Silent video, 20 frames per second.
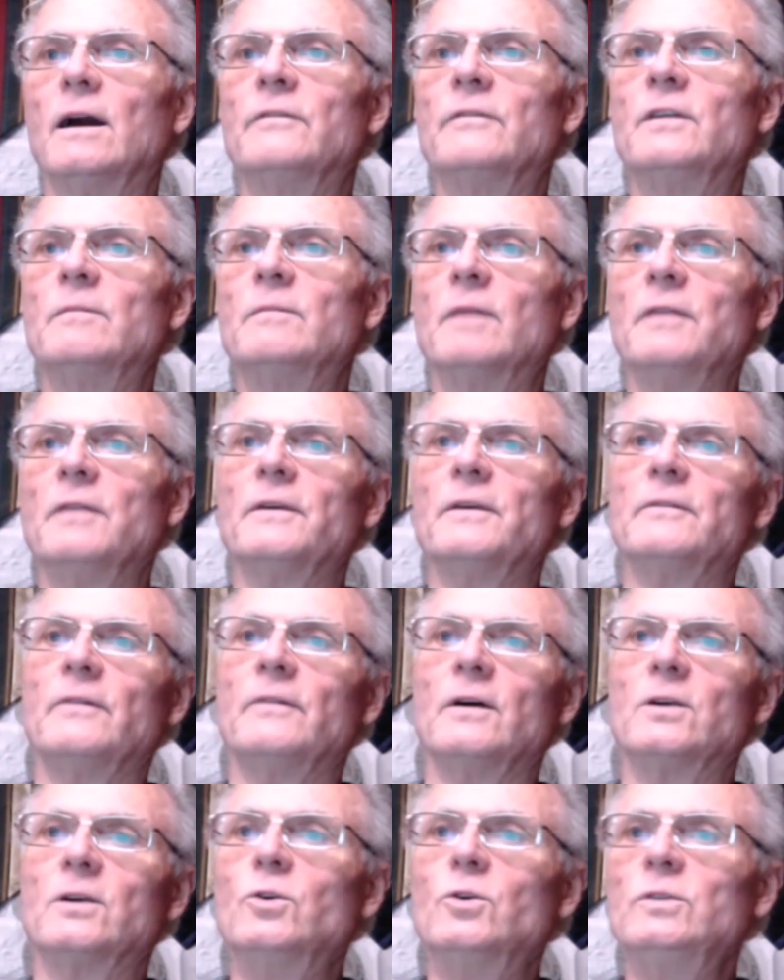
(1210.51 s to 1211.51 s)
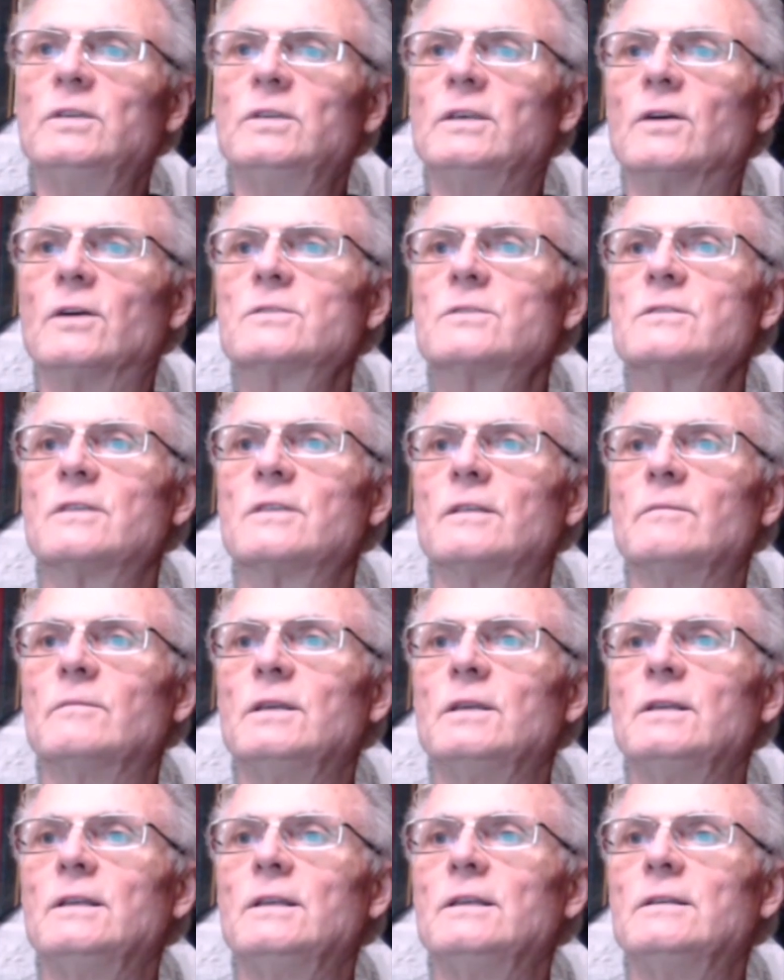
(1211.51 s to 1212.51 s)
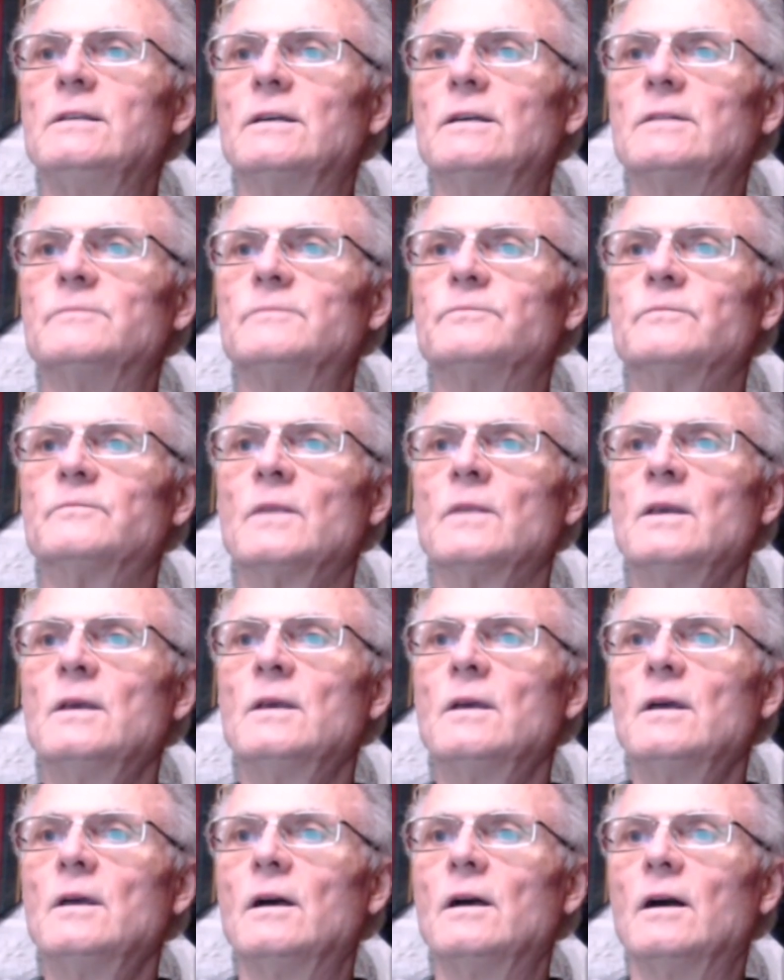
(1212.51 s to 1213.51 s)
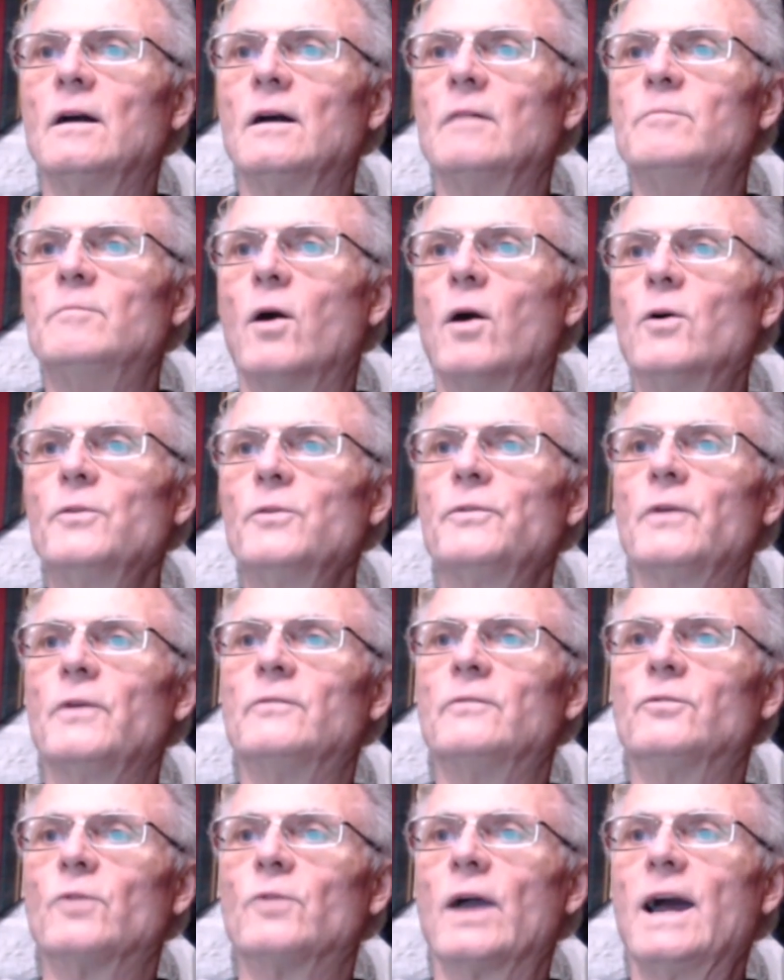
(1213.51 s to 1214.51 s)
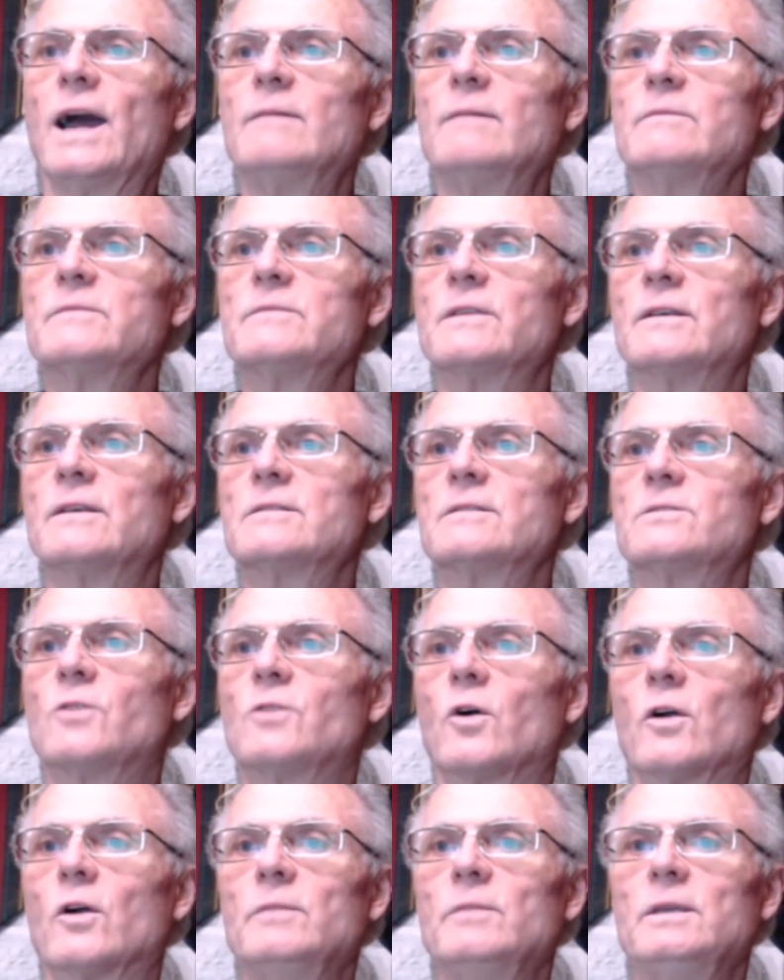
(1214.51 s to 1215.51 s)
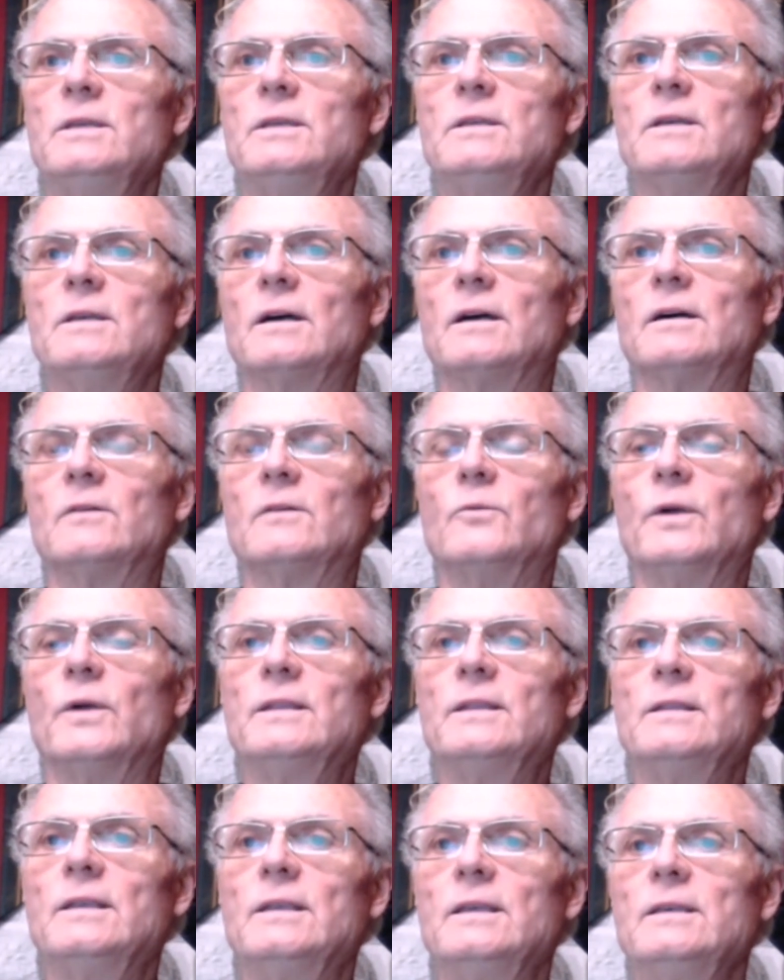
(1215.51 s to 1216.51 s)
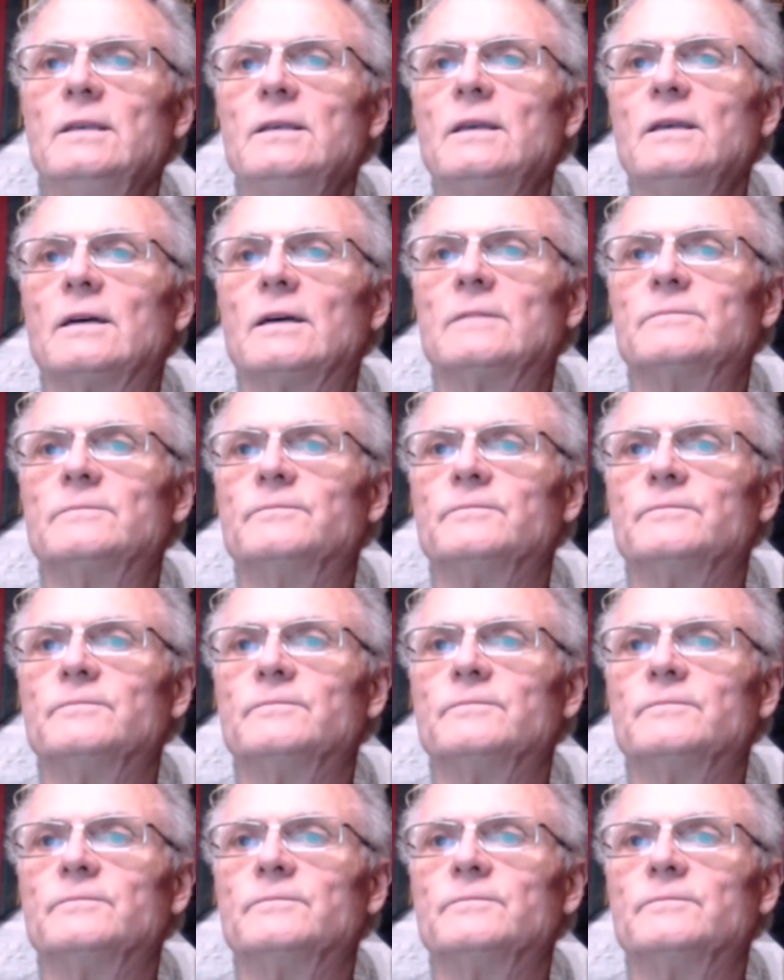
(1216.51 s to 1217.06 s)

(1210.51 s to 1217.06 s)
of the month of Kutios, meaning both of rams, stormy, windy.